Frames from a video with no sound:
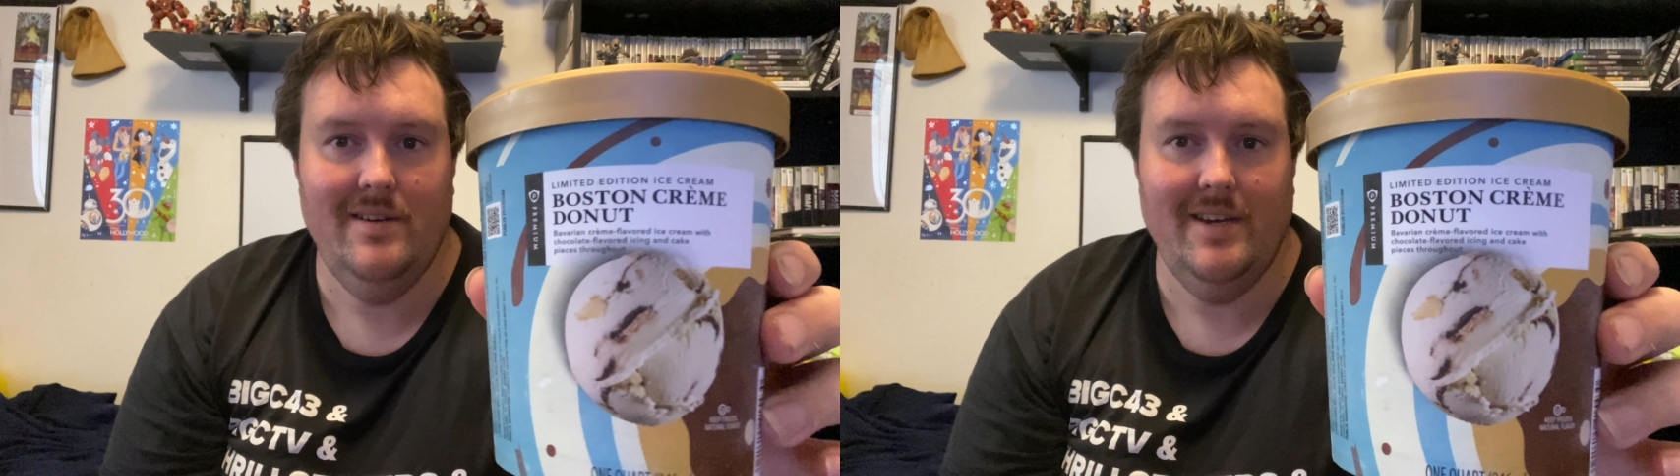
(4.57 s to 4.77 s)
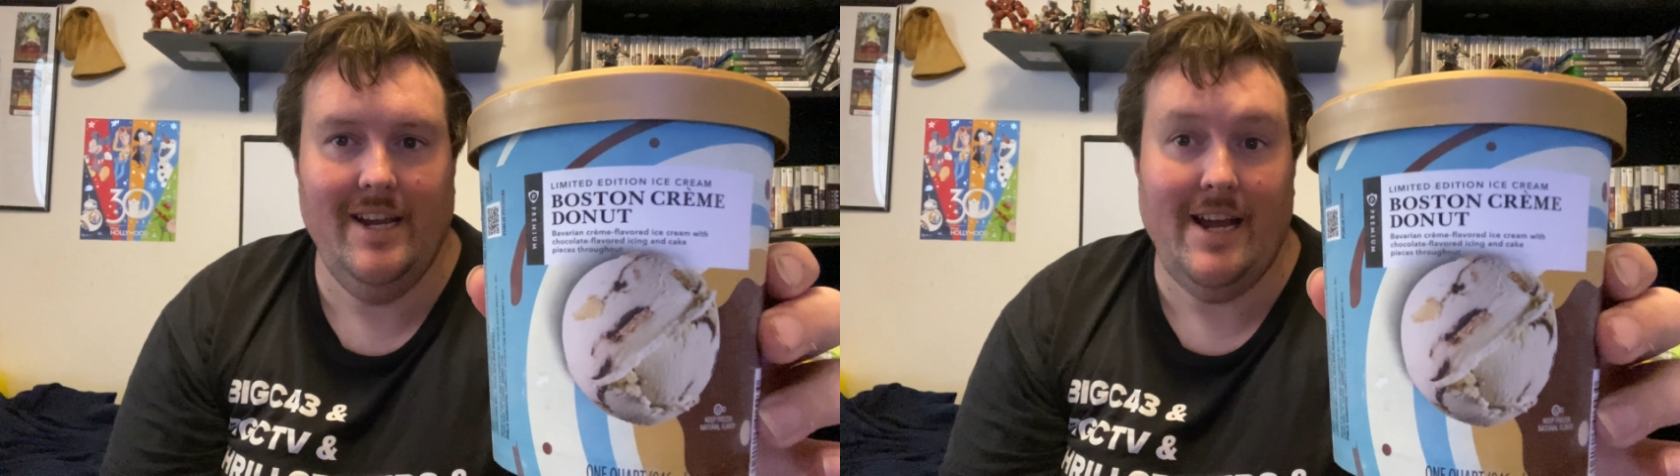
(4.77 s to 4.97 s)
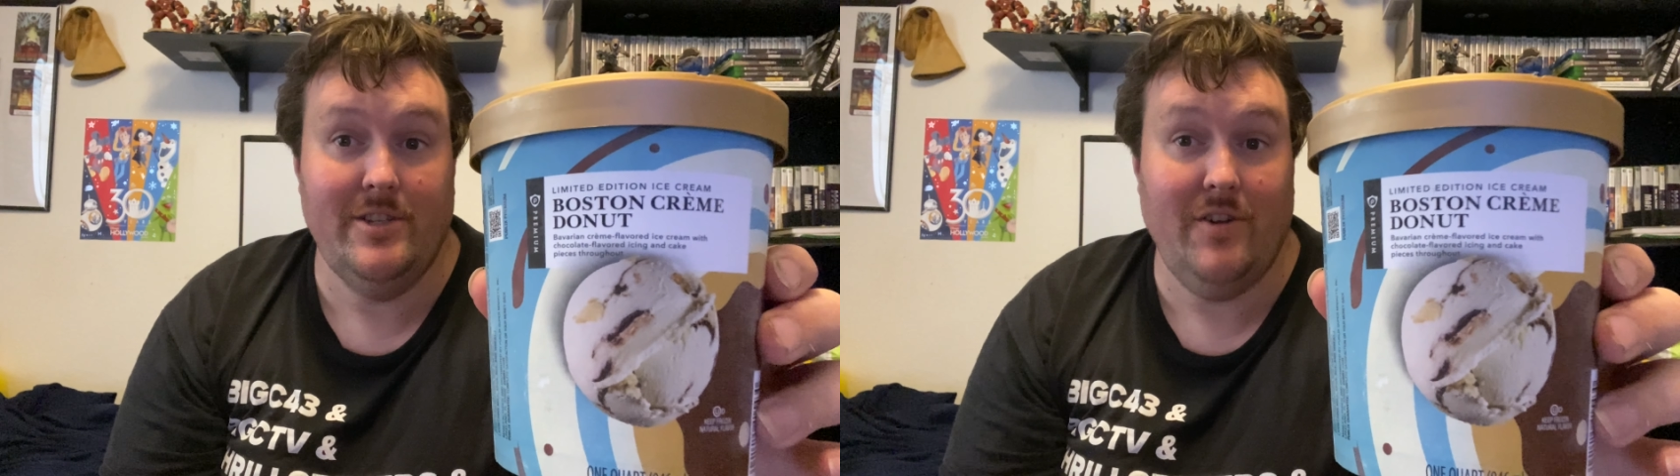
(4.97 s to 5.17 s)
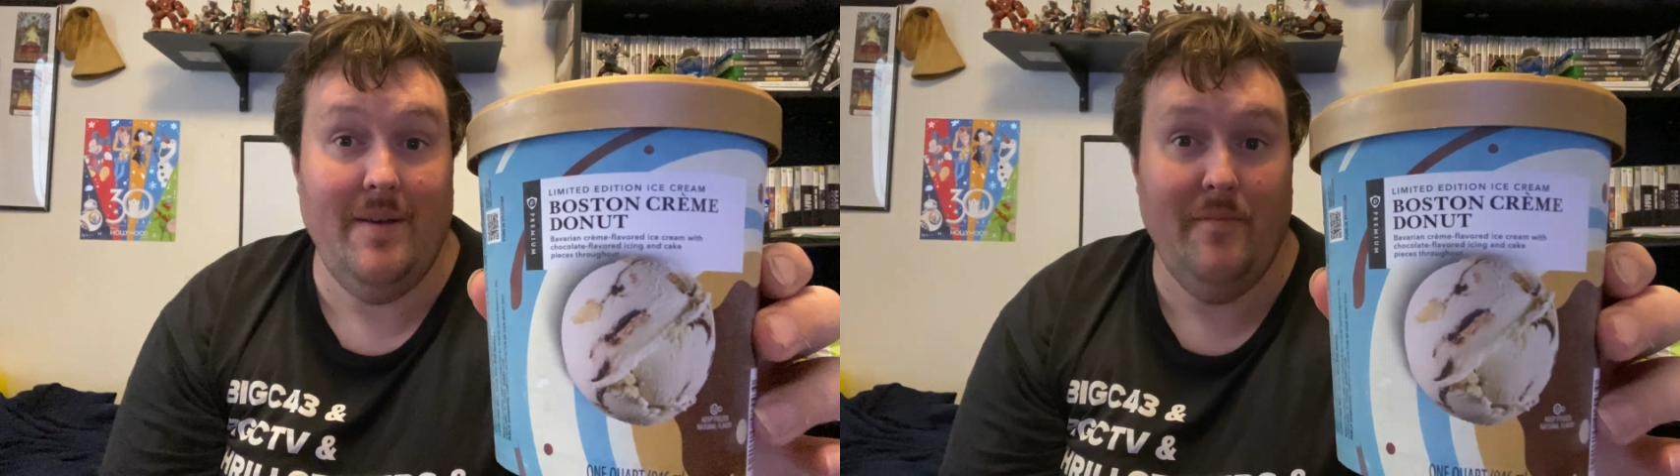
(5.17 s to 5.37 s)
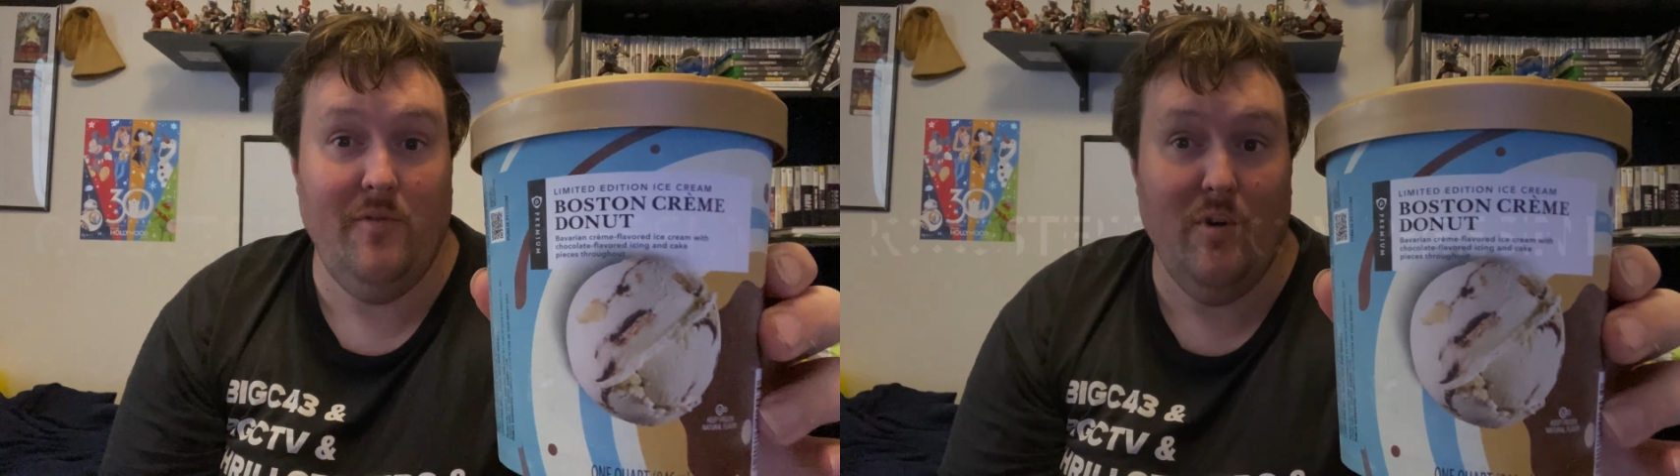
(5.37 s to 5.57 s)
in ice
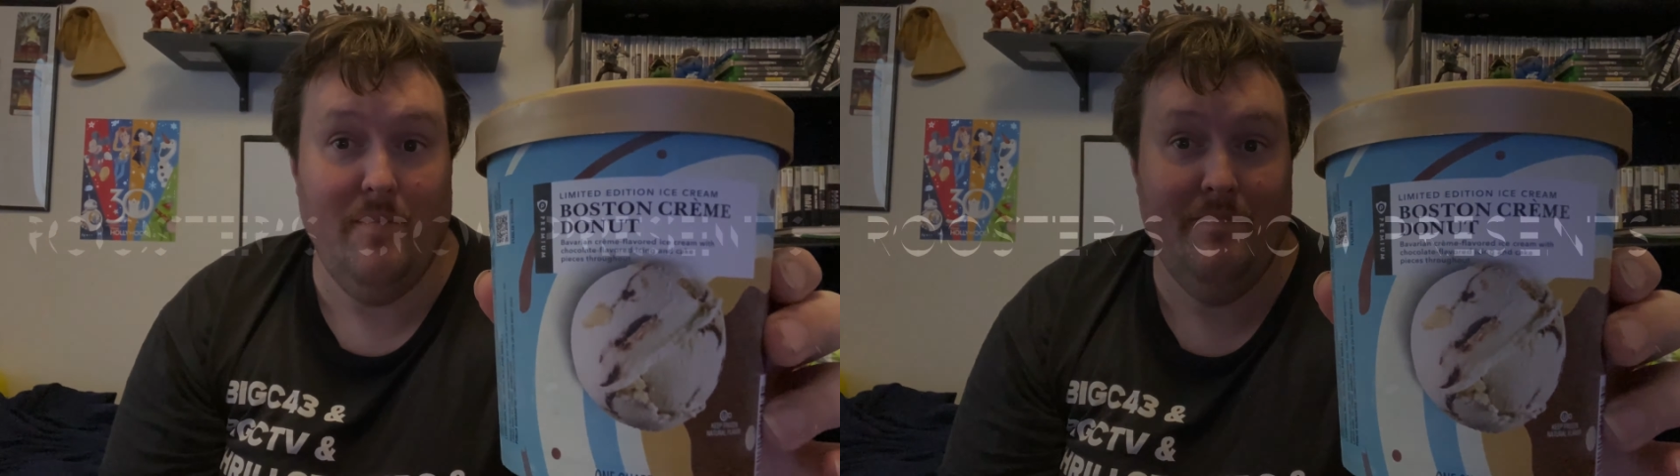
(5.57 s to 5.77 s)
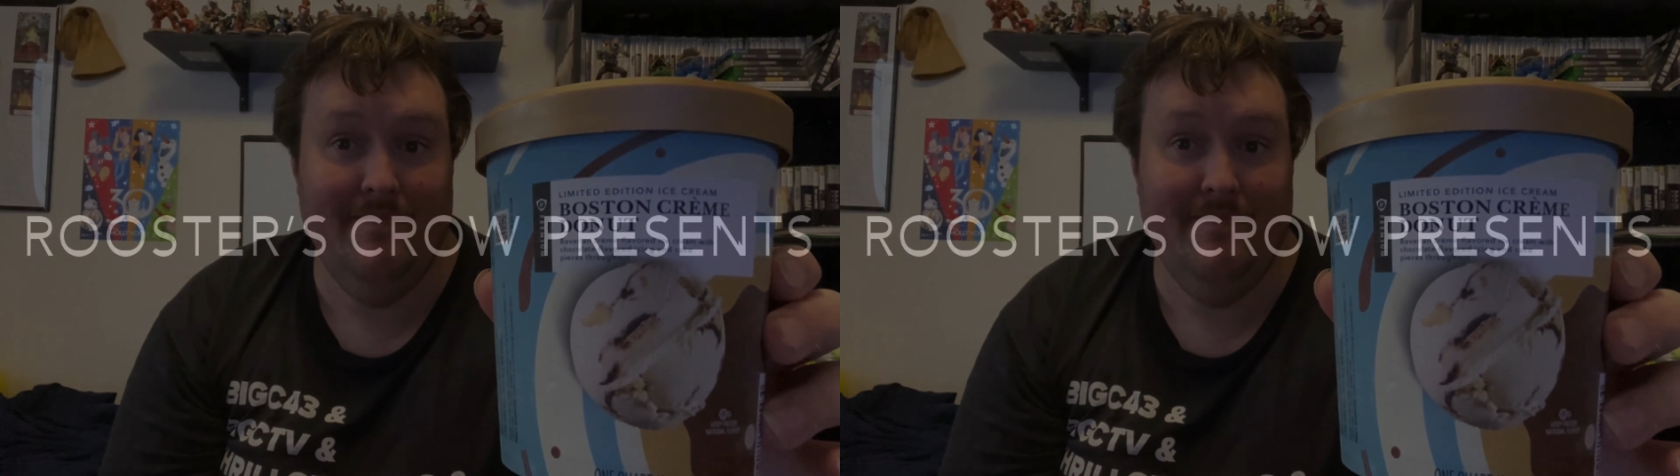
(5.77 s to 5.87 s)
cream form.